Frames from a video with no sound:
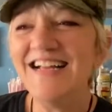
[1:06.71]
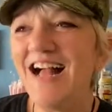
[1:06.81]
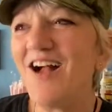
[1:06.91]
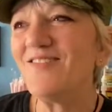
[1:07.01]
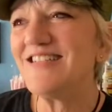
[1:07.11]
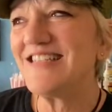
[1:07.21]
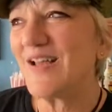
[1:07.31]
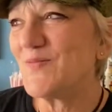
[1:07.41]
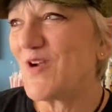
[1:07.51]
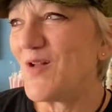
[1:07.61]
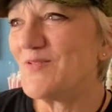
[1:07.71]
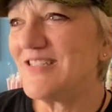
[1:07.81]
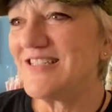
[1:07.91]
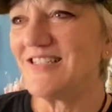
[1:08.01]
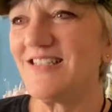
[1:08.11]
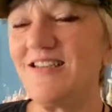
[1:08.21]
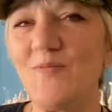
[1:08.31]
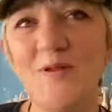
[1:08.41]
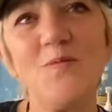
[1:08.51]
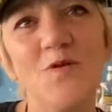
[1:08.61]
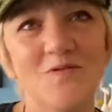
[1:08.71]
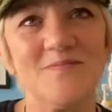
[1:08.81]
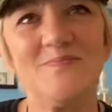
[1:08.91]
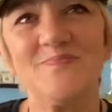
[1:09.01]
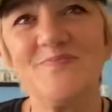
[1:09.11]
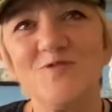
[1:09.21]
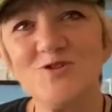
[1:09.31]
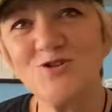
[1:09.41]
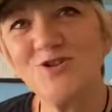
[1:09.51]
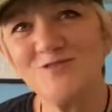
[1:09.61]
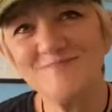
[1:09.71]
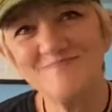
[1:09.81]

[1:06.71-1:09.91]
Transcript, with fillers: I would say probably just the people, for sure.